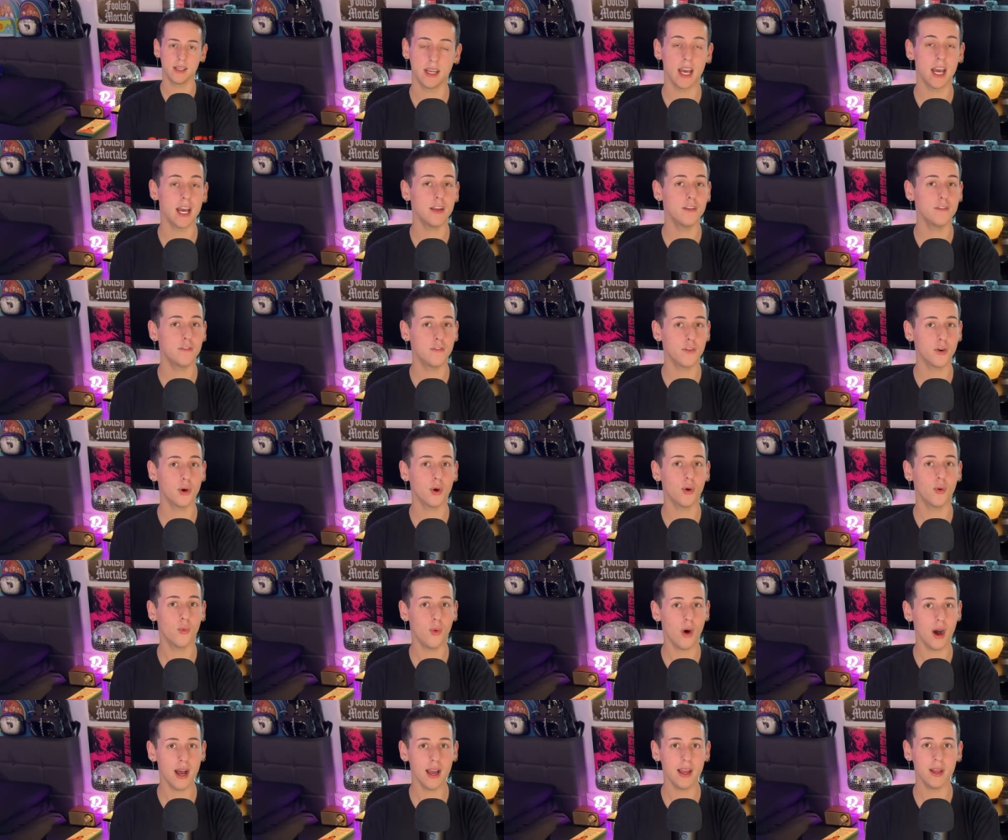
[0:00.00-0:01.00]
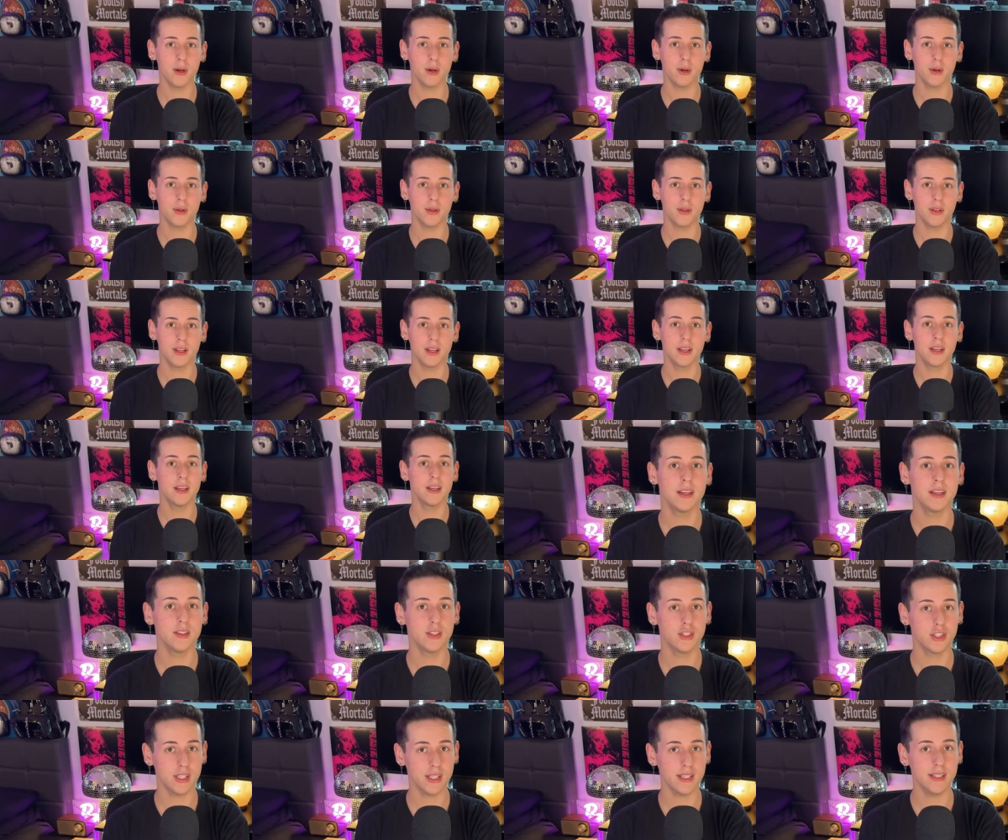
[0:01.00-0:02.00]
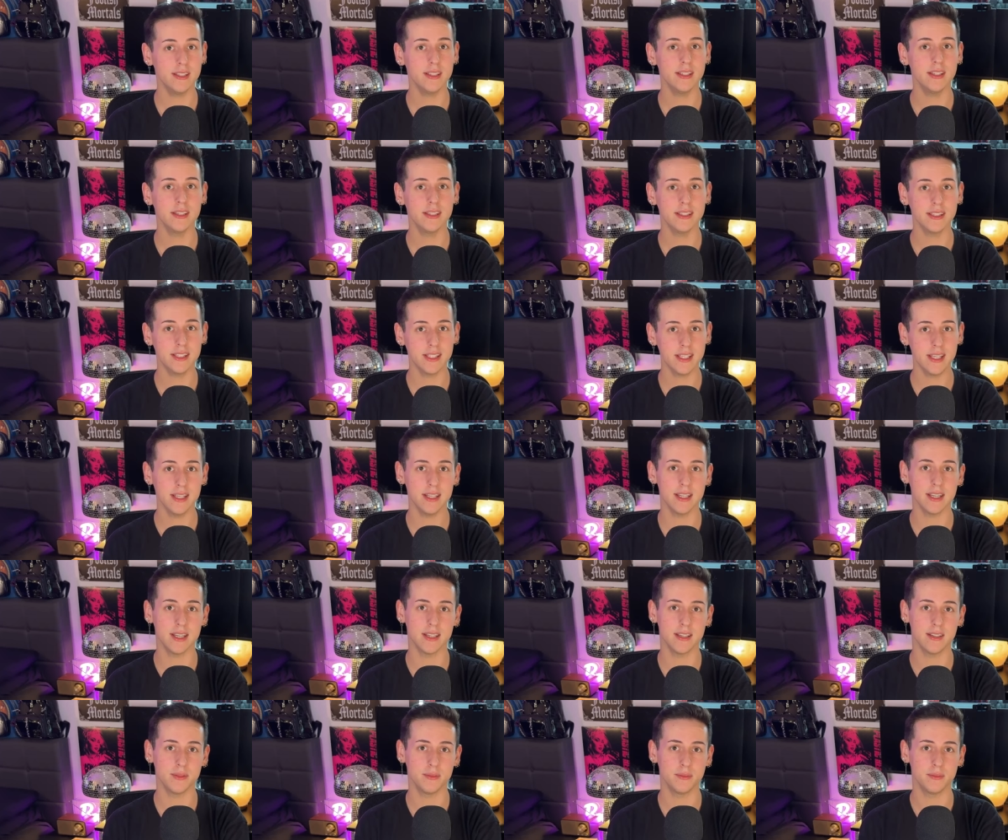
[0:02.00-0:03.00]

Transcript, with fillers: And for a while, she succeeded.